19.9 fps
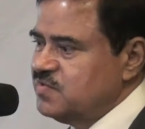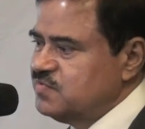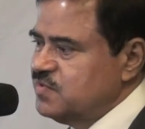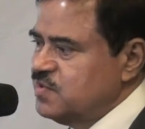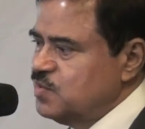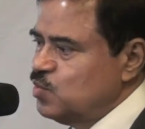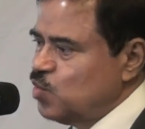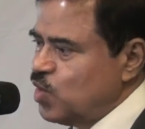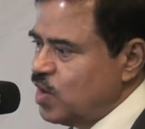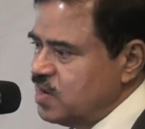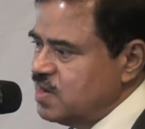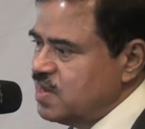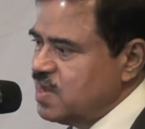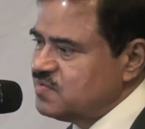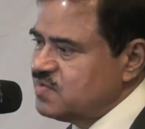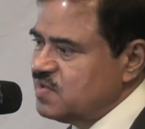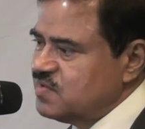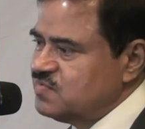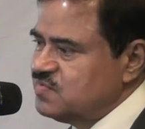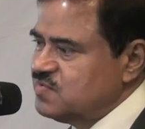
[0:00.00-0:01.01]
is the only
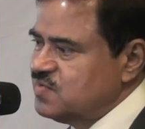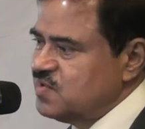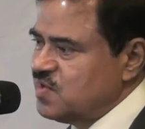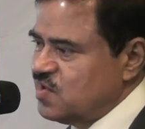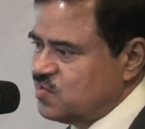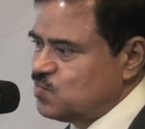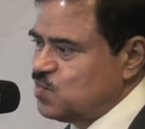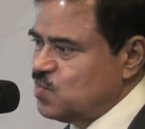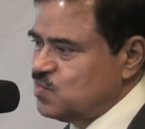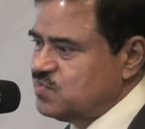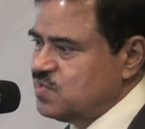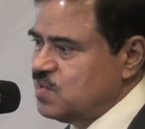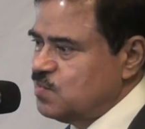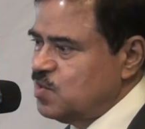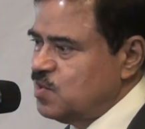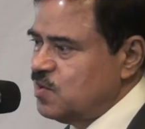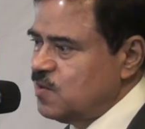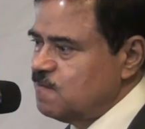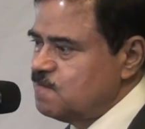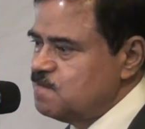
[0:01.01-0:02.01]
agency
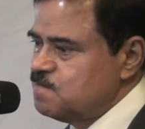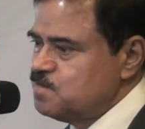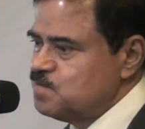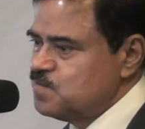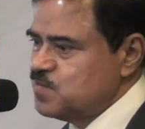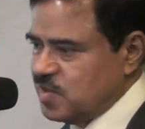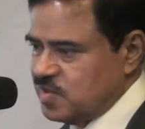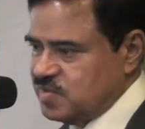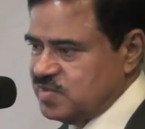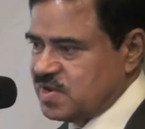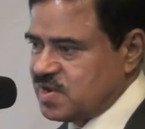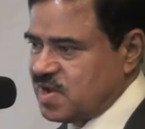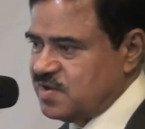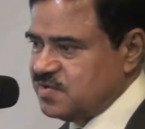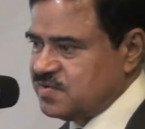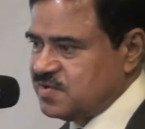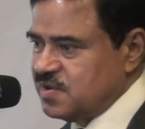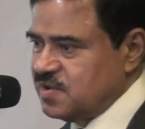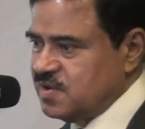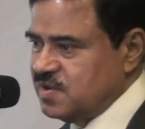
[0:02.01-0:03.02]
responsible in the
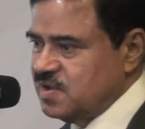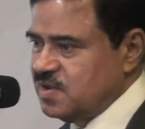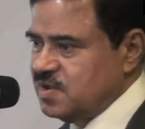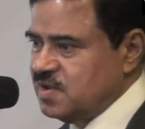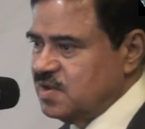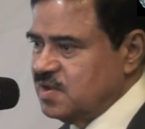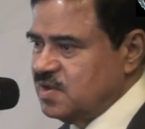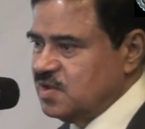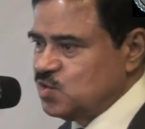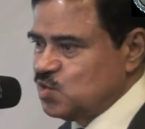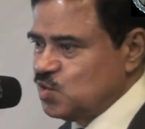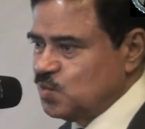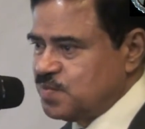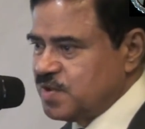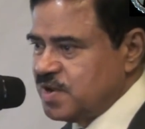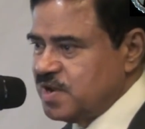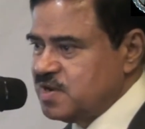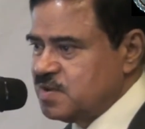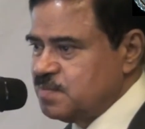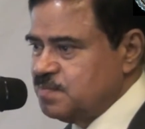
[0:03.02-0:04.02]
country to
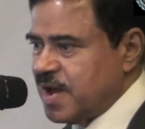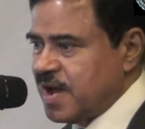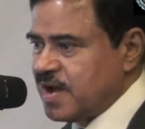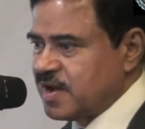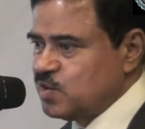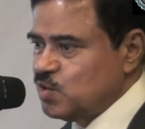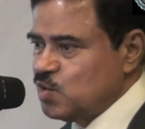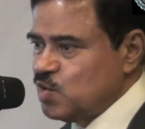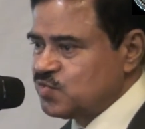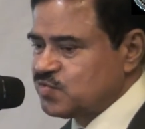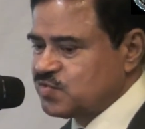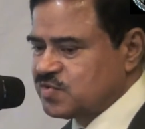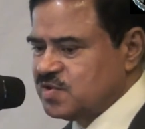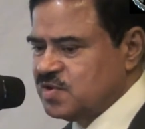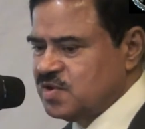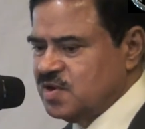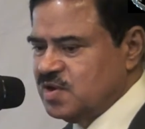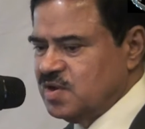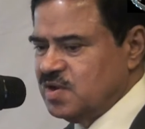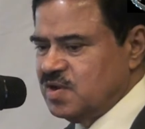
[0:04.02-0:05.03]
print banknotes
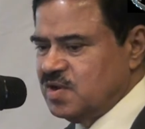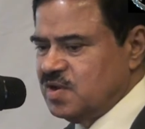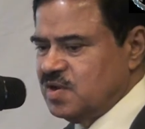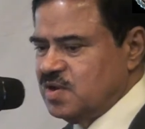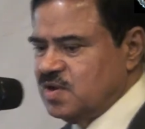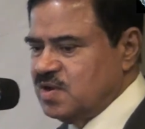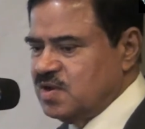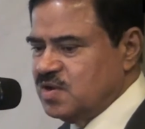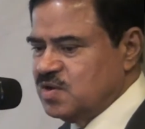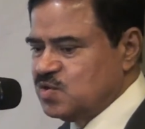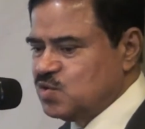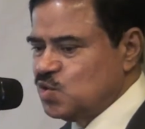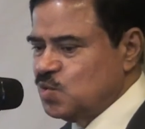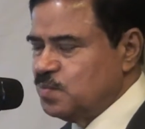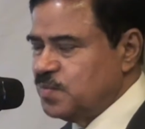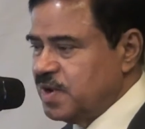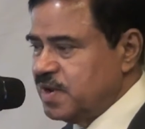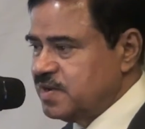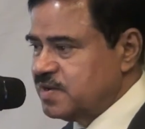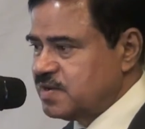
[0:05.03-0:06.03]
to
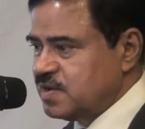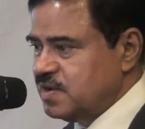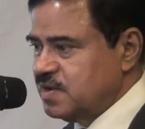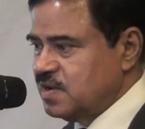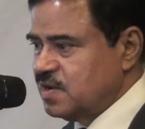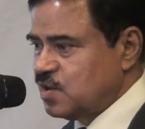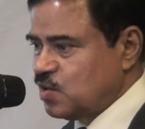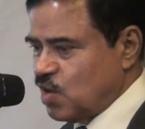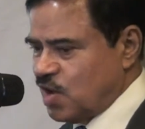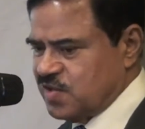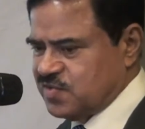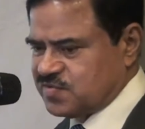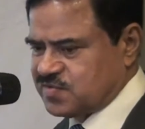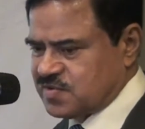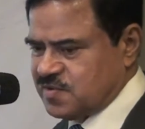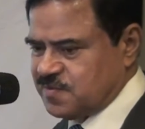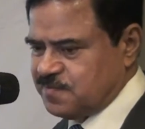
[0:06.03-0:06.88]
mint coins